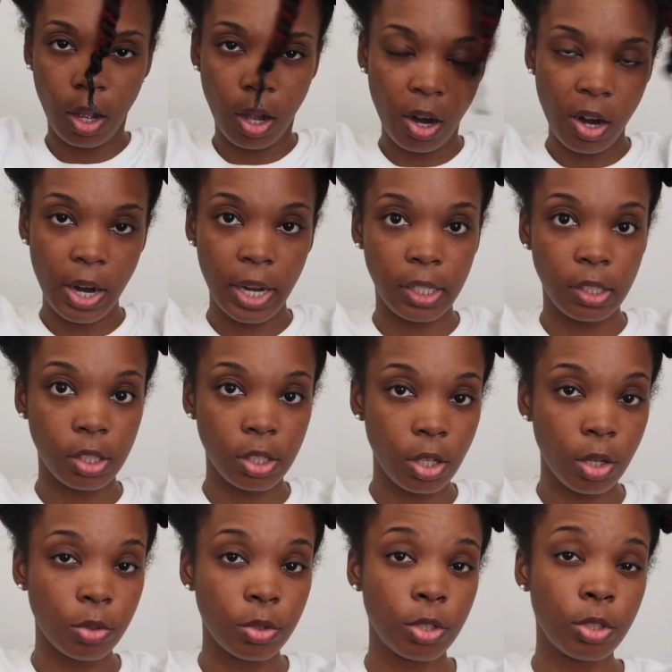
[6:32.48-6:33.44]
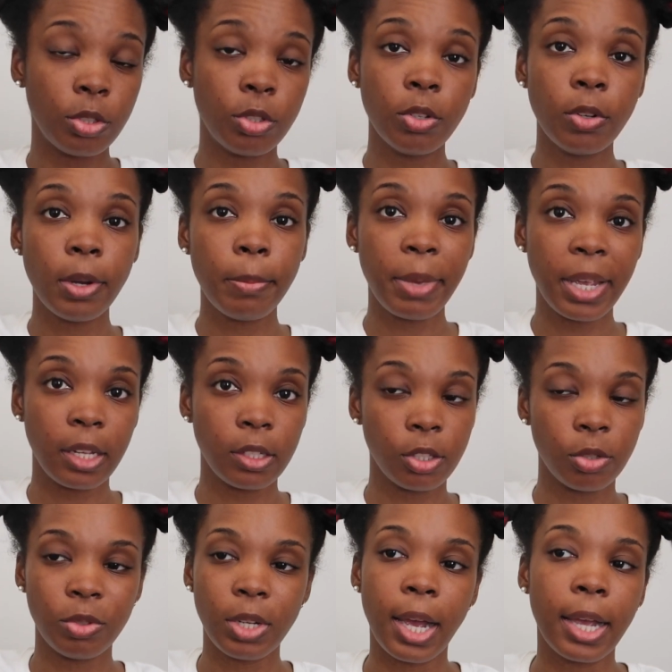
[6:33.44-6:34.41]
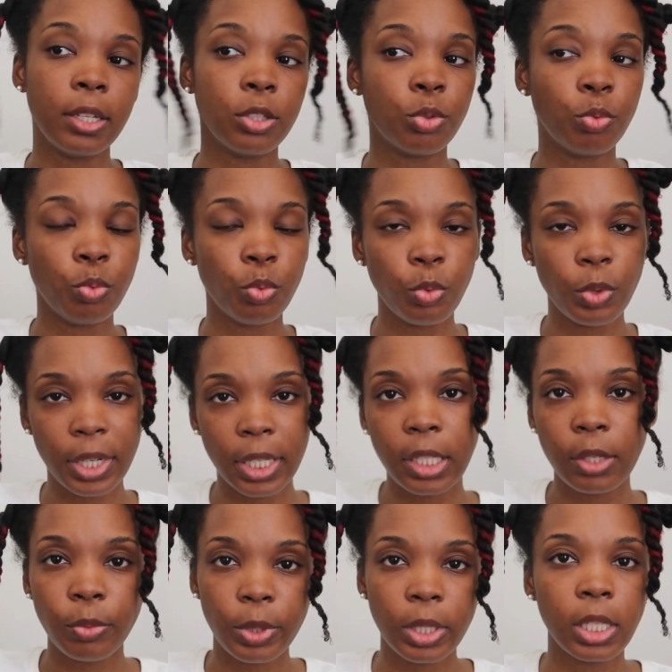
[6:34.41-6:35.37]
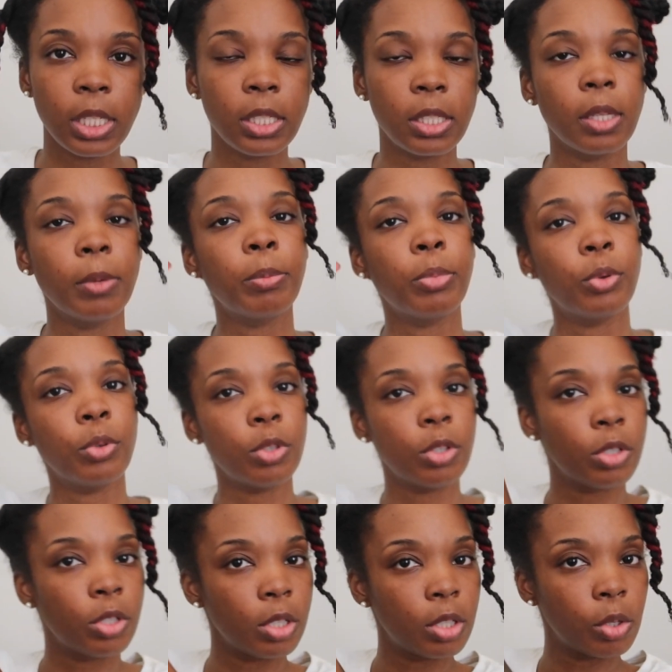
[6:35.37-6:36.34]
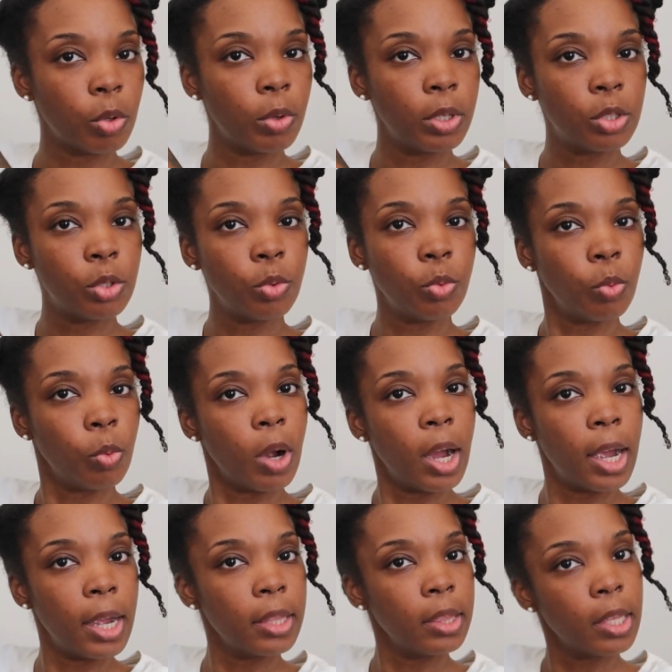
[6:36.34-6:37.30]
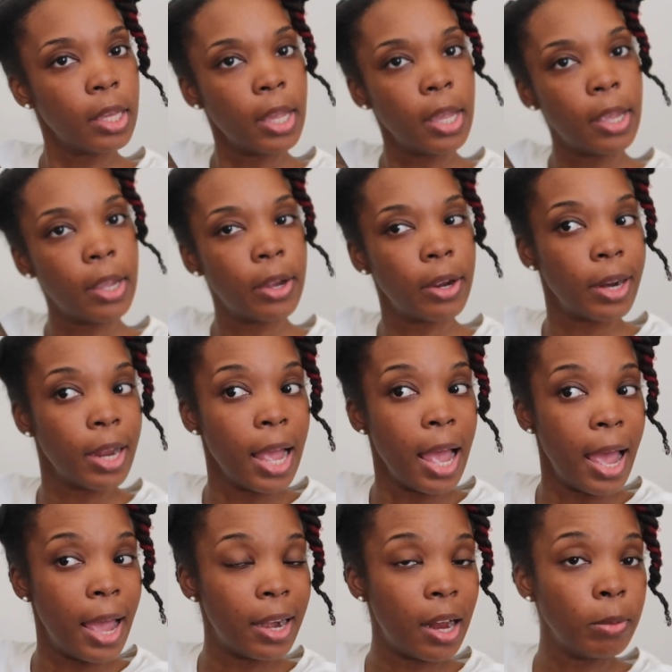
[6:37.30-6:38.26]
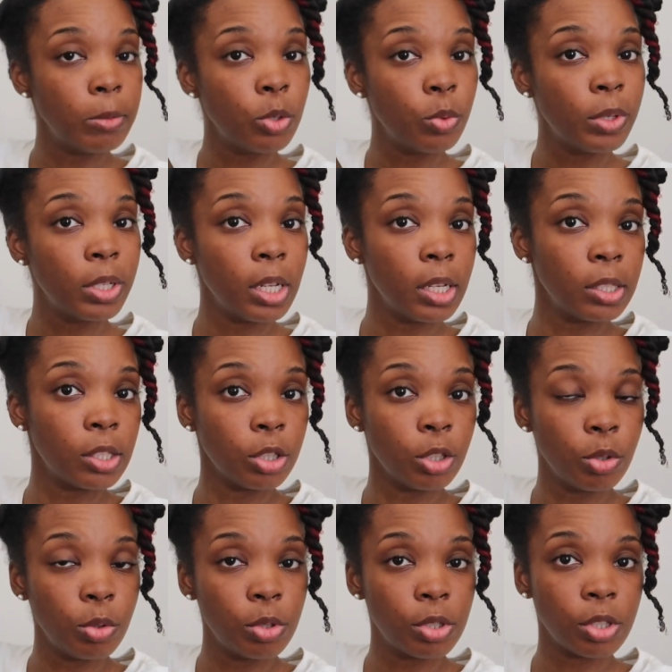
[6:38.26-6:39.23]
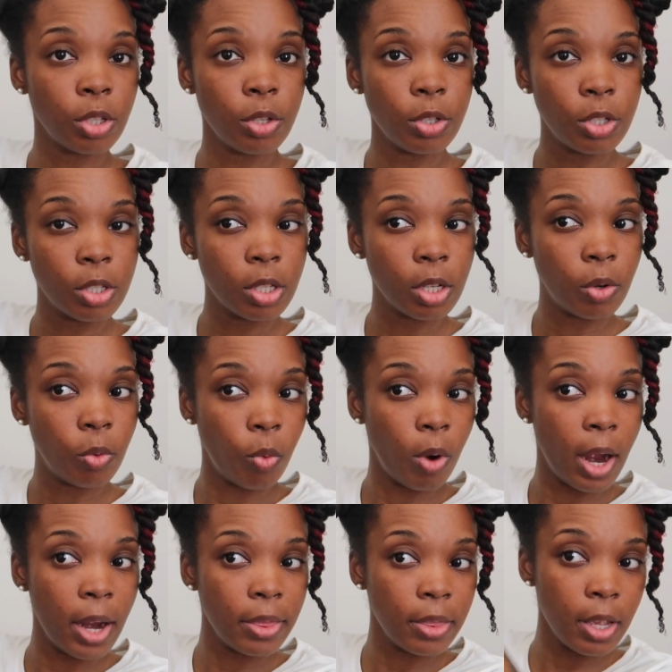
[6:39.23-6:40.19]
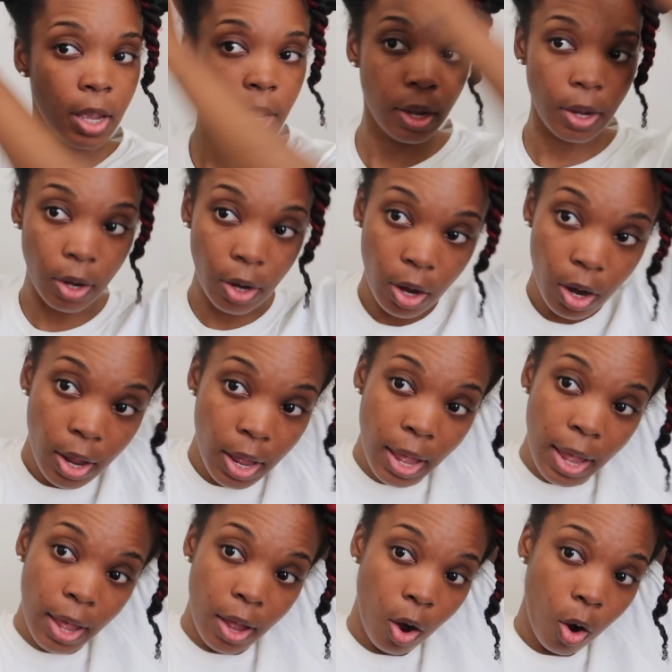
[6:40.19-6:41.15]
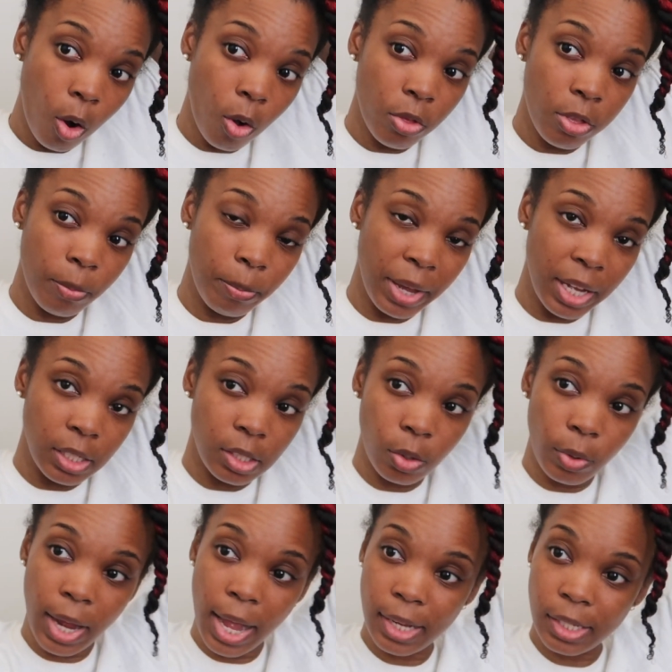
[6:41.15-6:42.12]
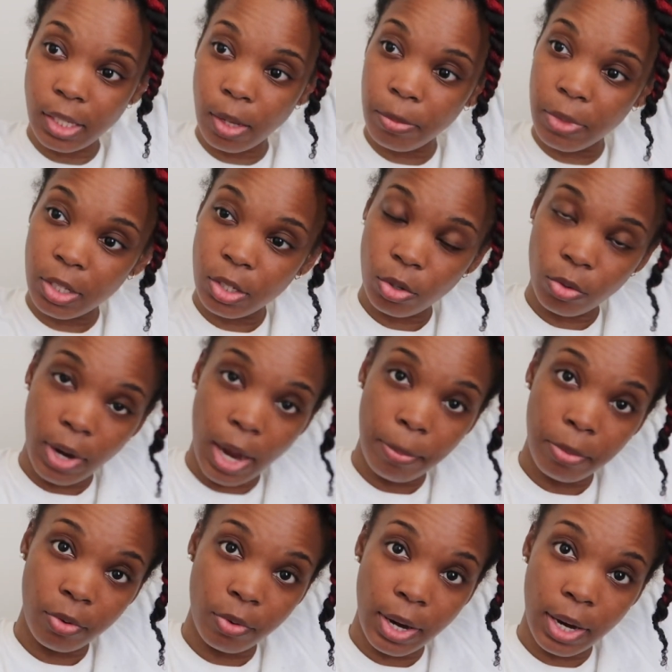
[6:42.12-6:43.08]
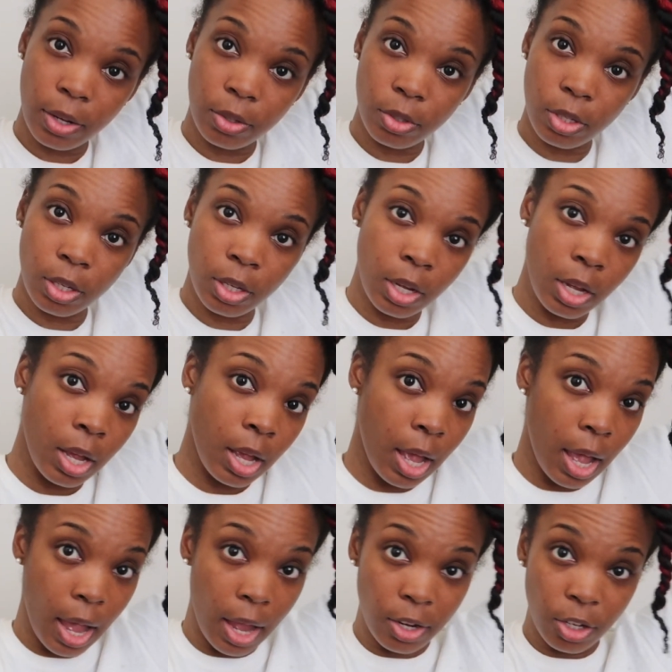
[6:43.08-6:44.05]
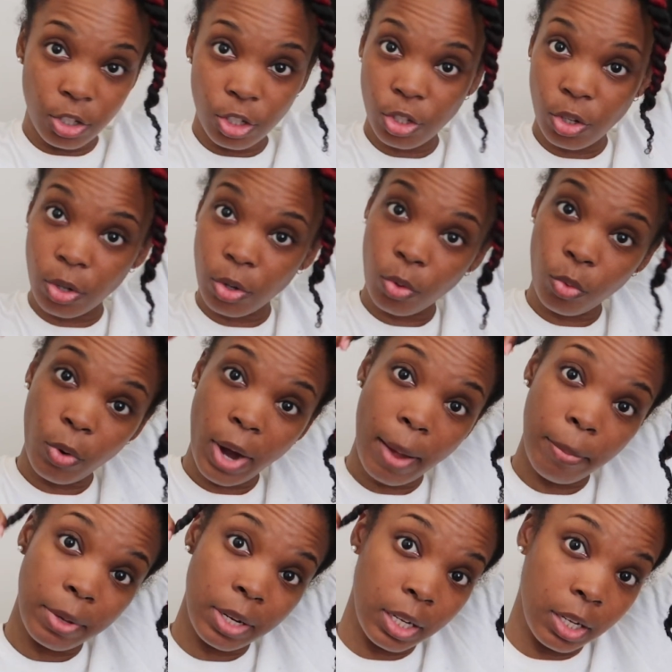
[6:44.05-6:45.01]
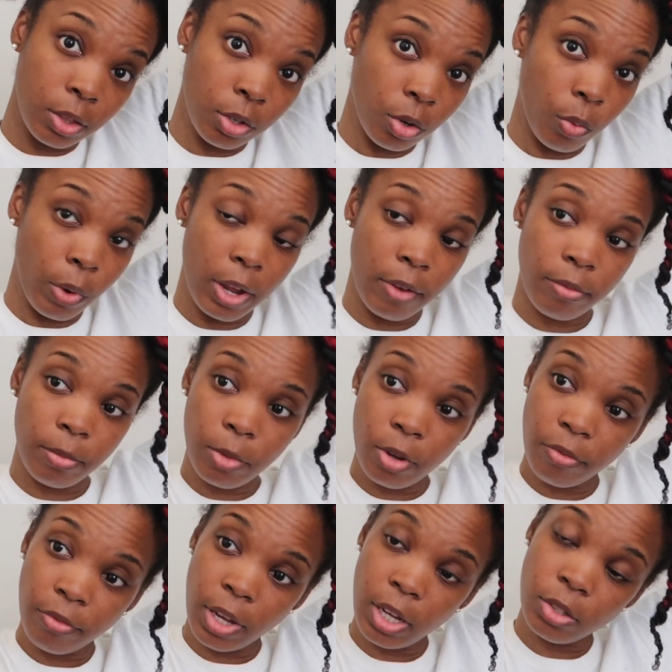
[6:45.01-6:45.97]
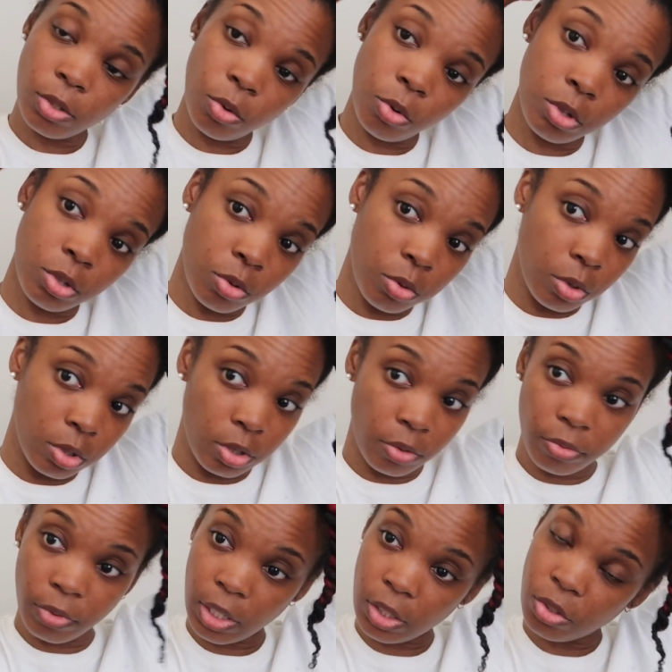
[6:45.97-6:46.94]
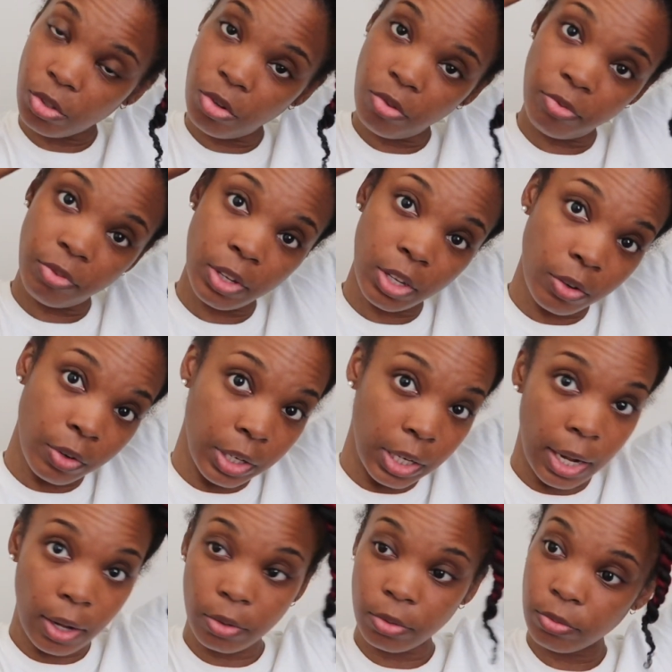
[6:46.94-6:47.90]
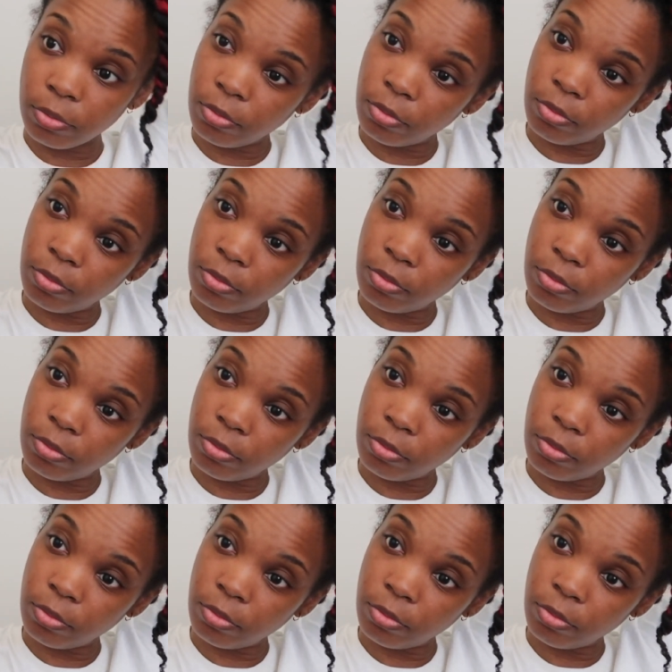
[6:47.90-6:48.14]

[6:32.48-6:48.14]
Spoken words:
All right, so to do a Bantu knot is really, really simple. You're just going to wind the hair, and I'm doing these loose, so you're just gonna wind the hair, hold the base so it has something to wrap around, and you're just gonna wrap it either away from your face or towards your face. You figure it out.